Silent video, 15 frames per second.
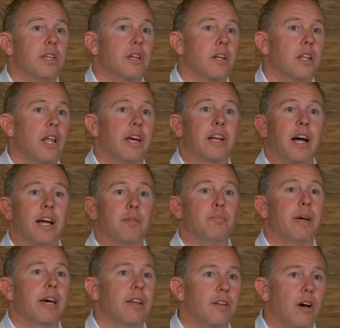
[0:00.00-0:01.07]
that Clay and I
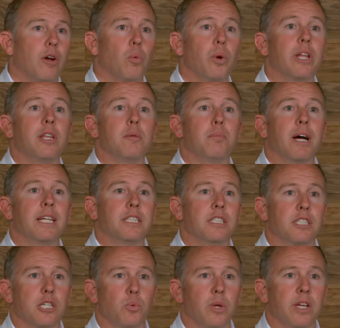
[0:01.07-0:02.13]
met on a weekly
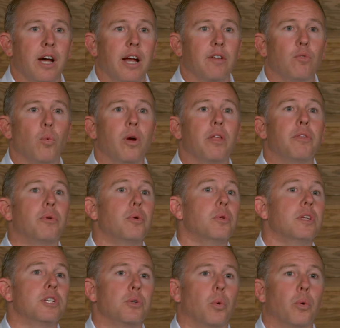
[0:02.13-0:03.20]
basis as we kind of went through
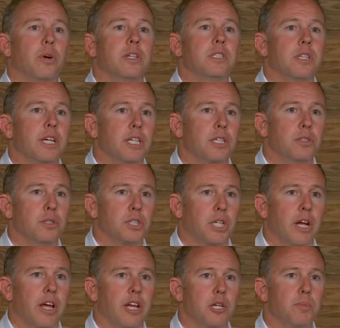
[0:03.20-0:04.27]
this organizational
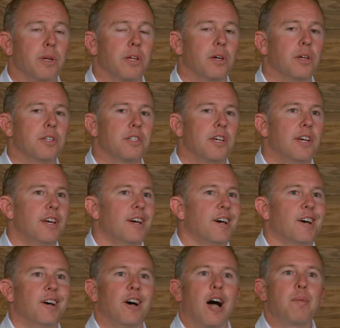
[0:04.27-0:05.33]
change, because
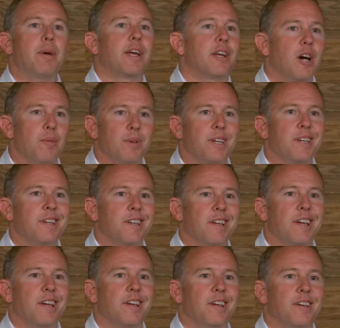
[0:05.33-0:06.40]
I may come in
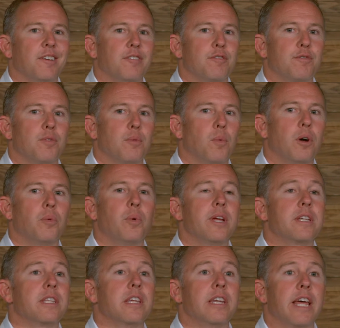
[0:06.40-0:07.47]
from one week
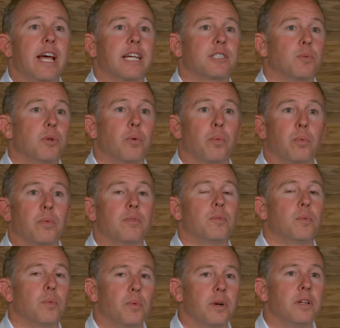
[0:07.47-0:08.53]
to the next with
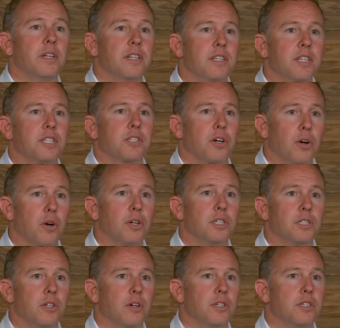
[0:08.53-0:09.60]
really
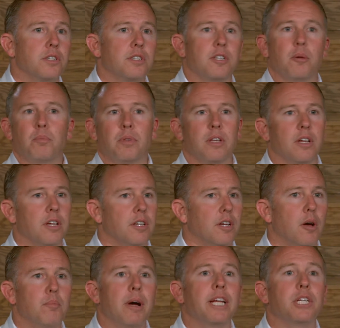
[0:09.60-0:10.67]
discouraged on
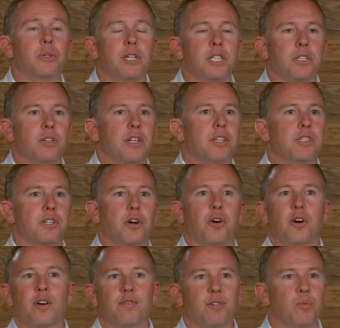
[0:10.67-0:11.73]
a major issue that has
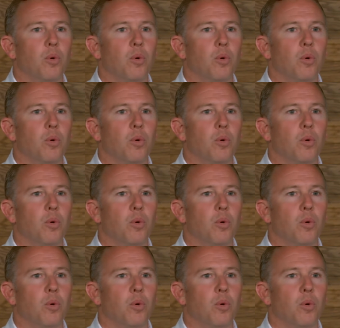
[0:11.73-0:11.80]
occurred from